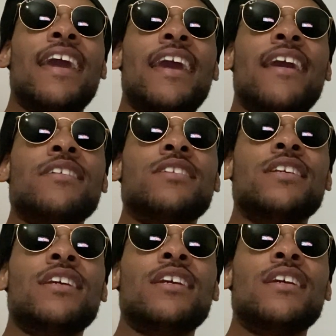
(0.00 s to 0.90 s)
It's
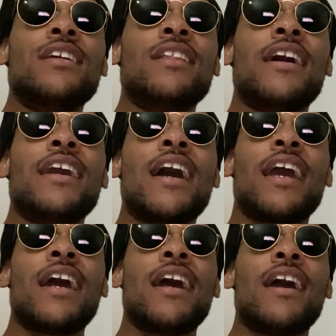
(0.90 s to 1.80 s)
like
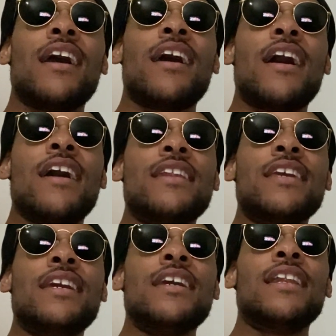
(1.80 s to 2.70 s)
I
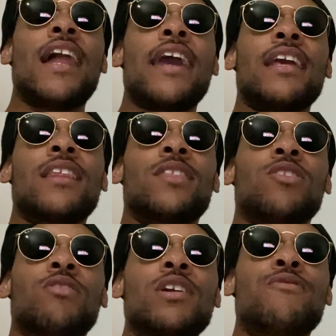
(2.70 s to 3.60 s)
need like
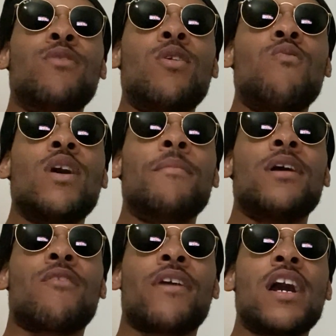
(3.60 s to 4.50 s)
3 or 4 women
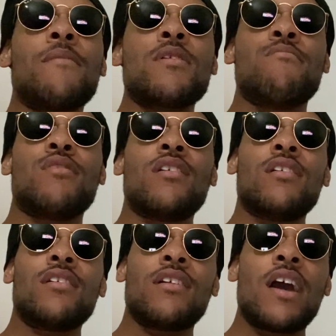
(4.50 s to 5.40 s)
around me, bro.
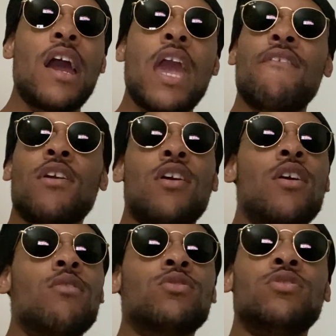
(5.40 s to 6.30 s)
I ain't even gonna
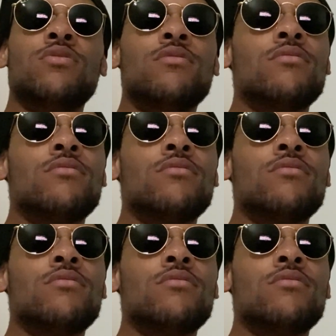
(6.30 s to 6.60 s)
hold you.